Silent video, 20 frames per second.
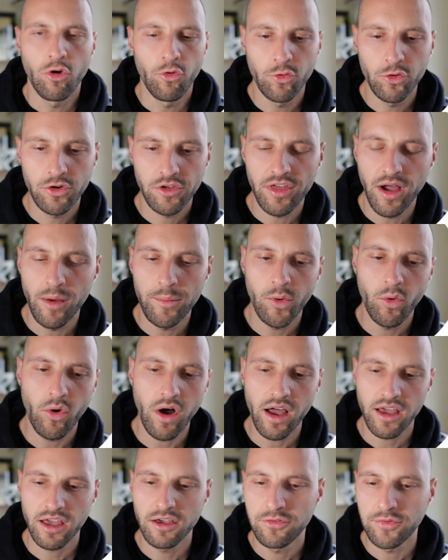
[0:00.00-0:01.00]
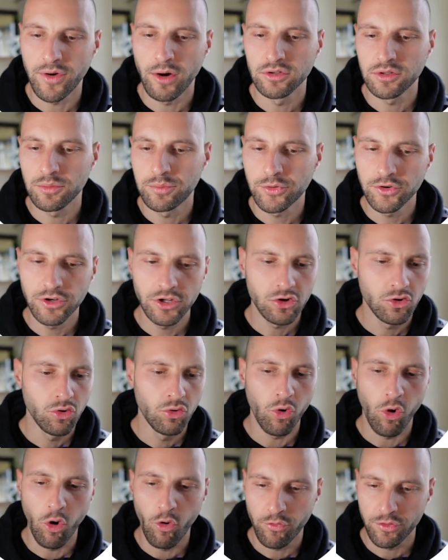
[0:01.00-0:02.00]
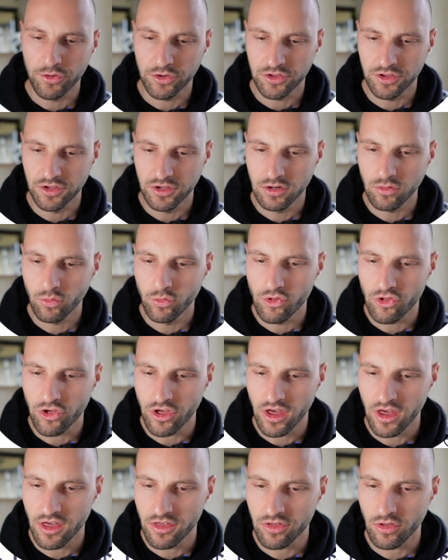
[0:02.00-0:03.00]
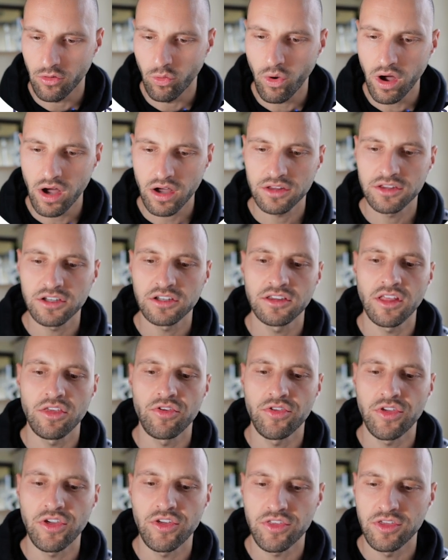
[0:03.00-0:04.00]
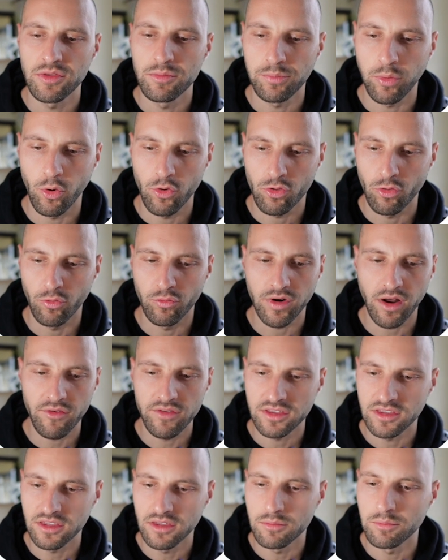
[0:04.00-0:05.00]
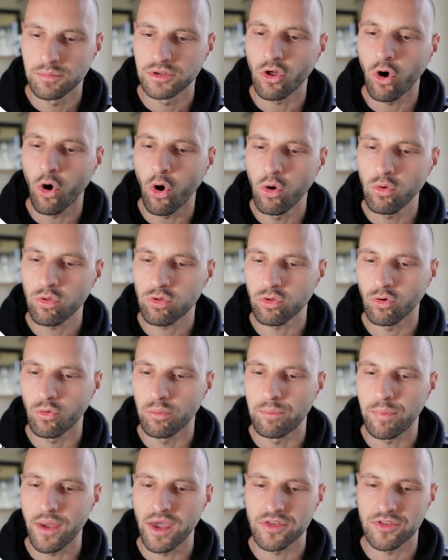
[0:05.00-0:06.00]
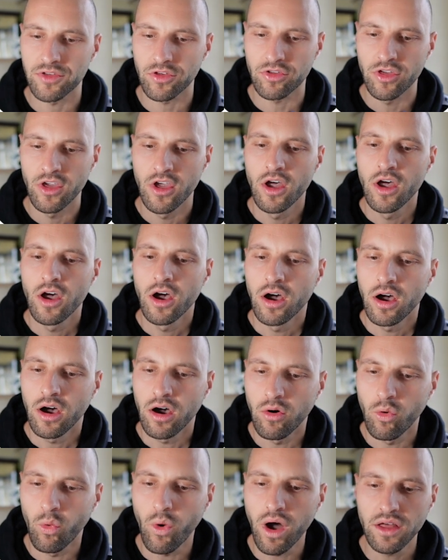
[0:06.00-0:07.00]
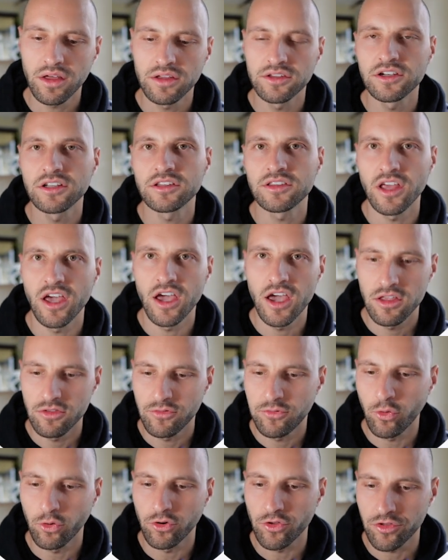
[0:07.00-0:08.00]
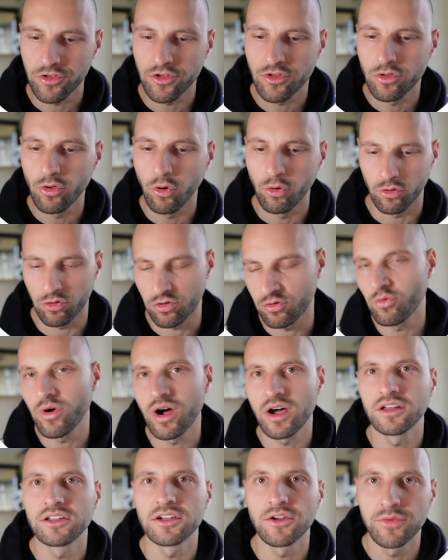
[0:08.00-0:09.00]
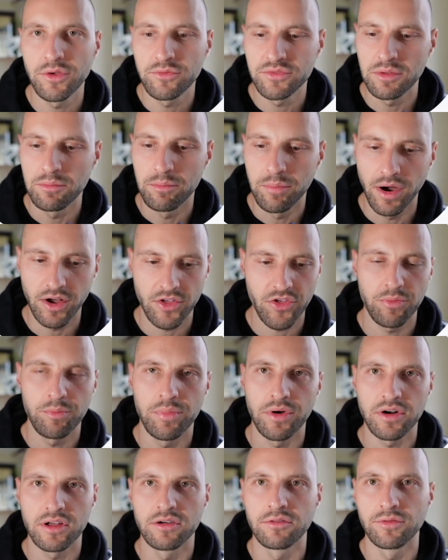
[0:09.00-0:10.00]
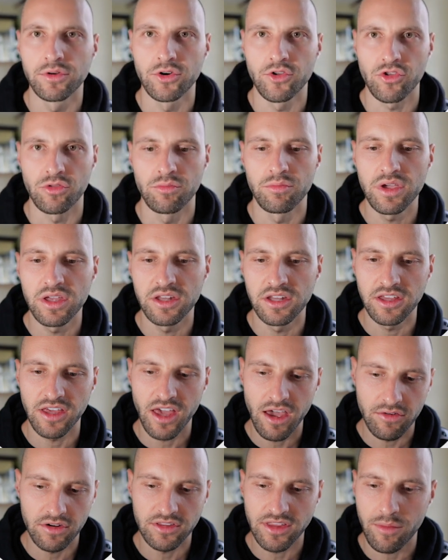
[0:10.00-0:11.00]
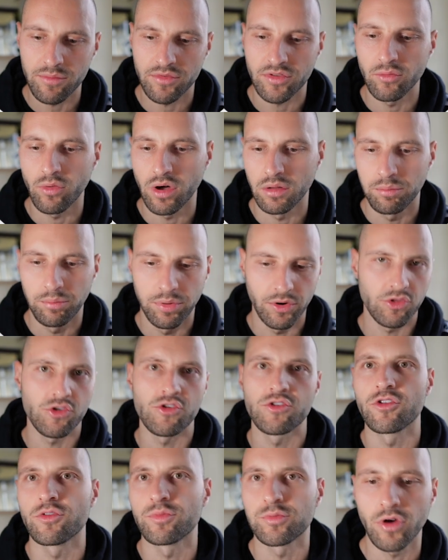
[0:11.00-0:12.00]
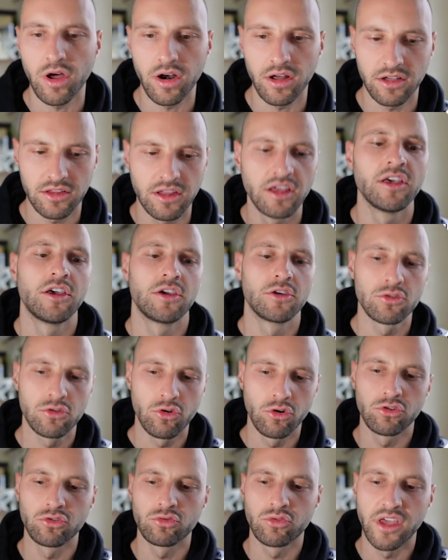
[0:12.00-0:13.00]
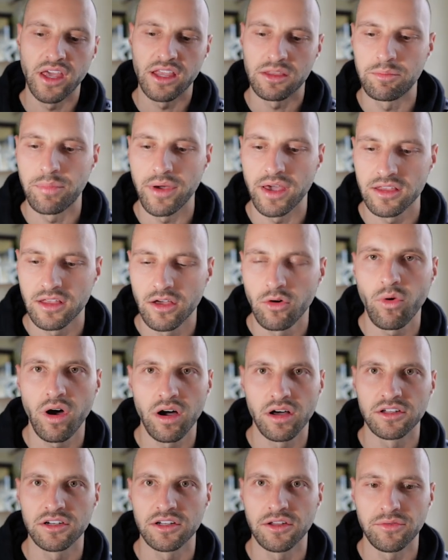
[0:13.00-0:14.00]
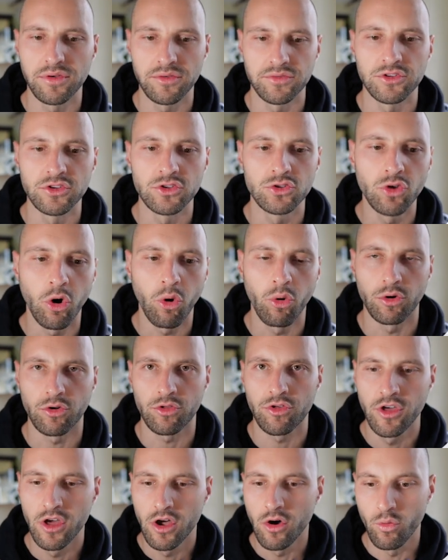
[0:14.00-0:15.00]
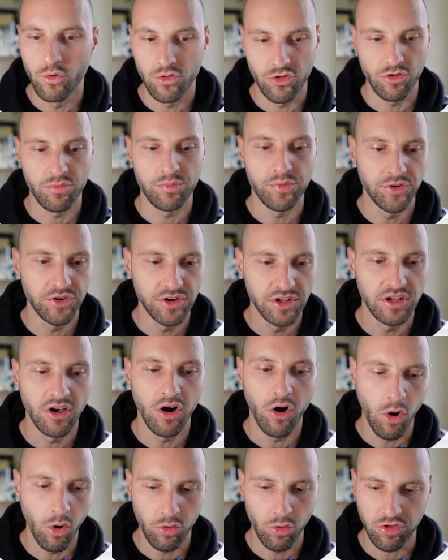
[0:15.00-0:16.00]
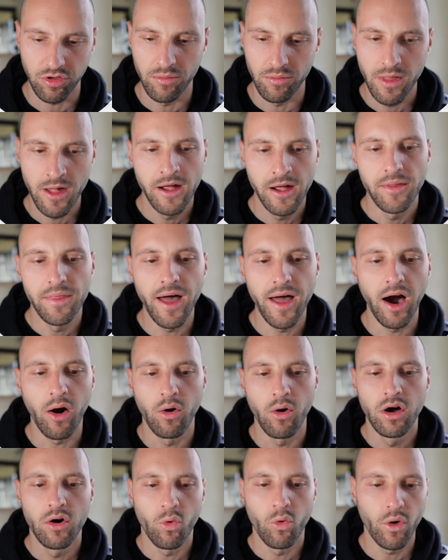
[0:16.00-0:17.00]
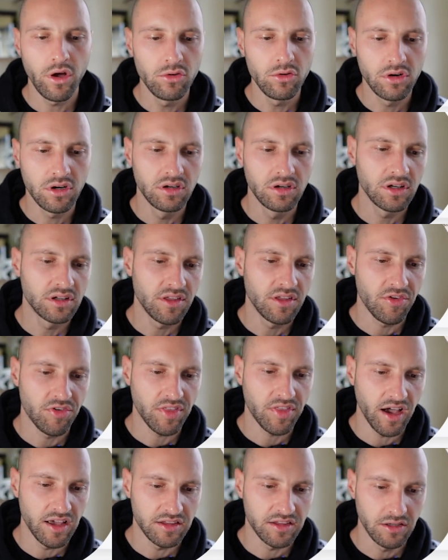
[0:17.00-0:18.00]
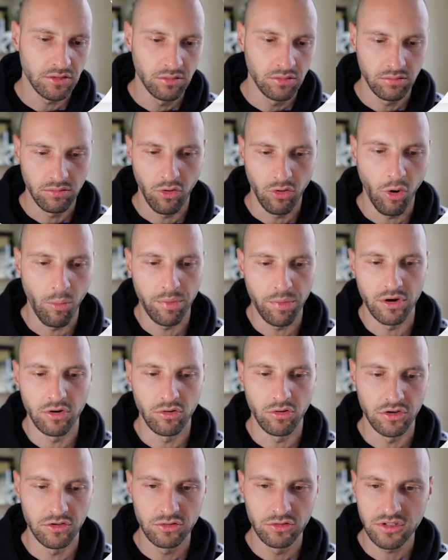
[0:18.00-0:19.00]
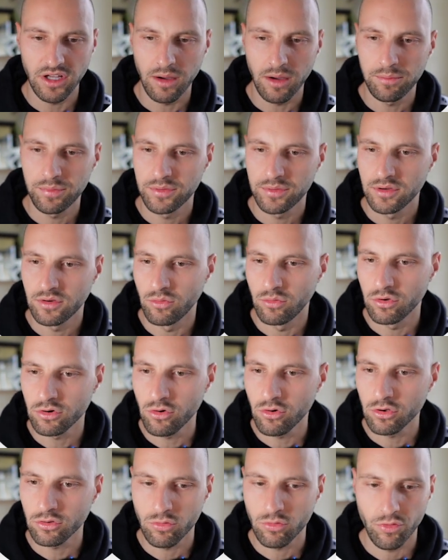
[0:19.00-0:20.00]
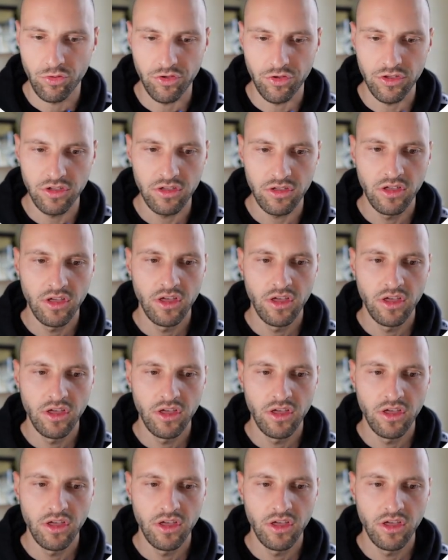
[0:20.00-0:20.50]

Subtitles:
for example, I have found a pretty cool offer here, which has 116 points of gravity, but also pays us $146, 150 bucks per conversion, meaning every time someone purchases this product, you're going to get paid $150, which is pretty awesome. Now, when you click this title, open on a new tab, we're going to see